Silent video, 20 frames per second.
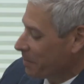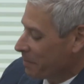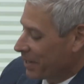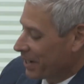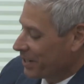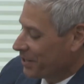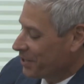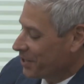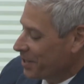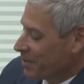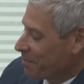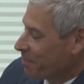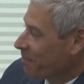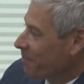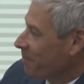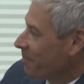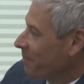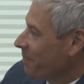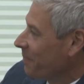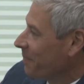money she
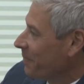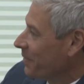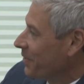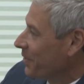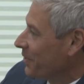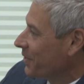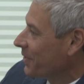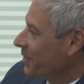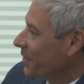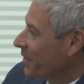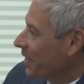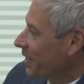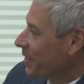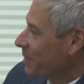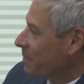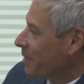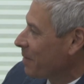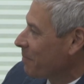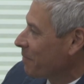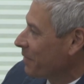just
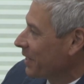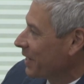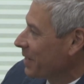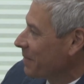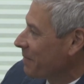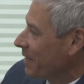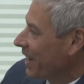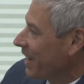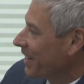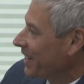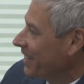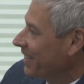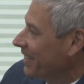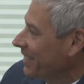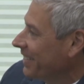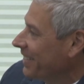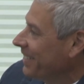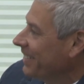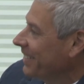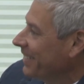talked about bringing well, back? Well,
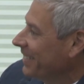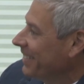so